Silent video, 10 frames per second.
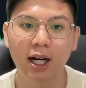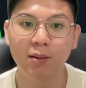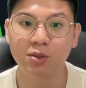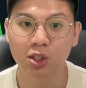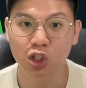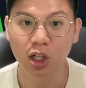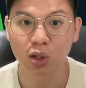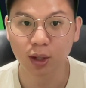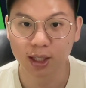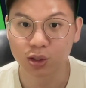
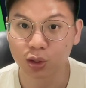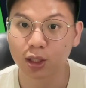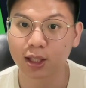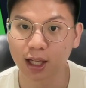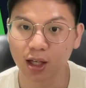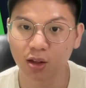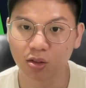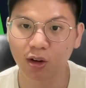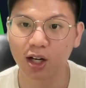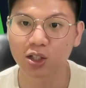Zinchenko has good attacking
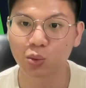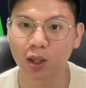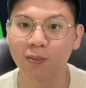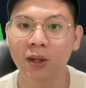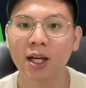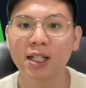threat as well.